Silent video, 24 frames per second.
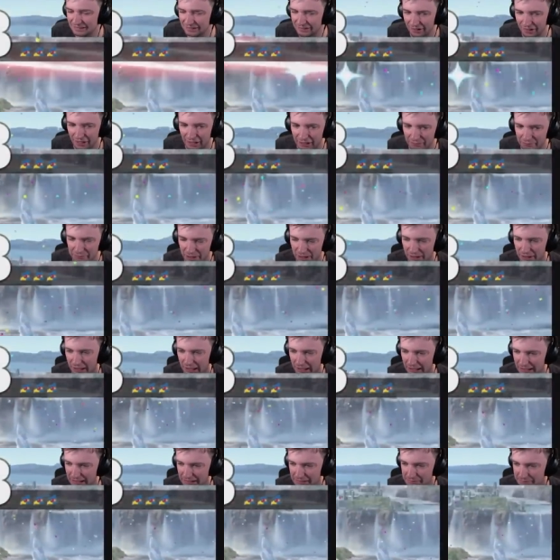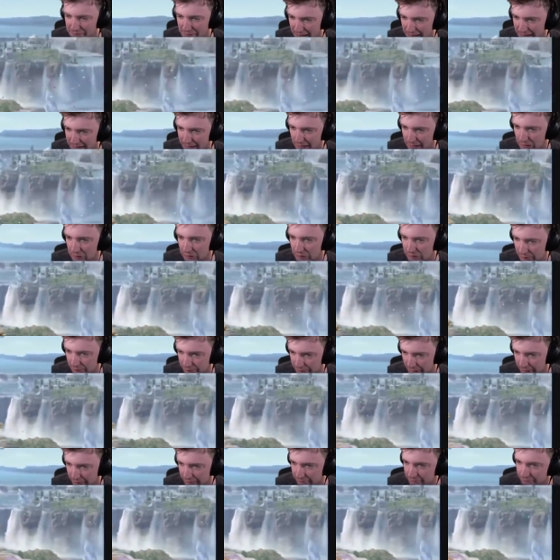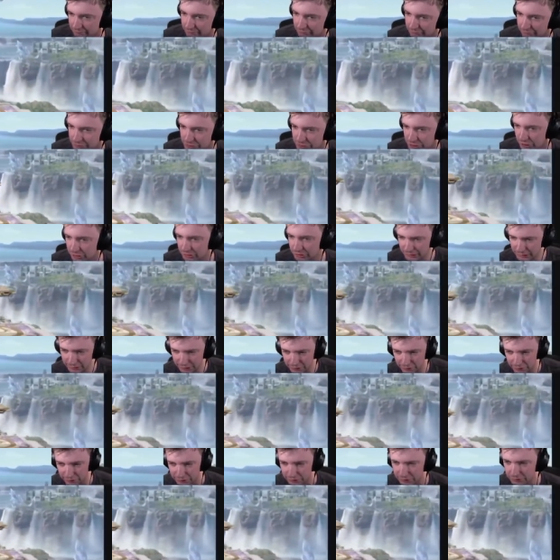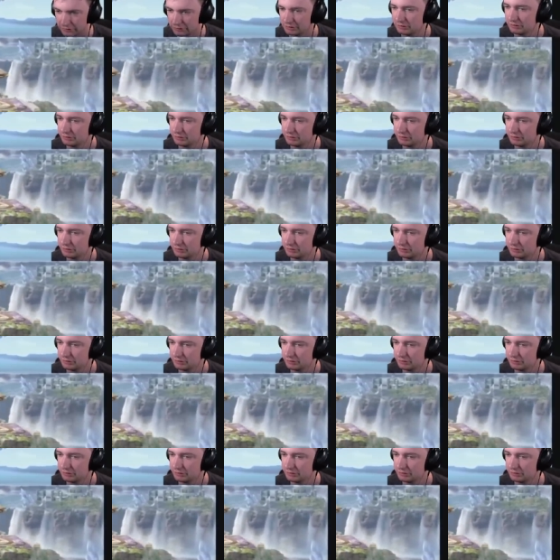Yo, I might, I might need to look up that Chunky Kong.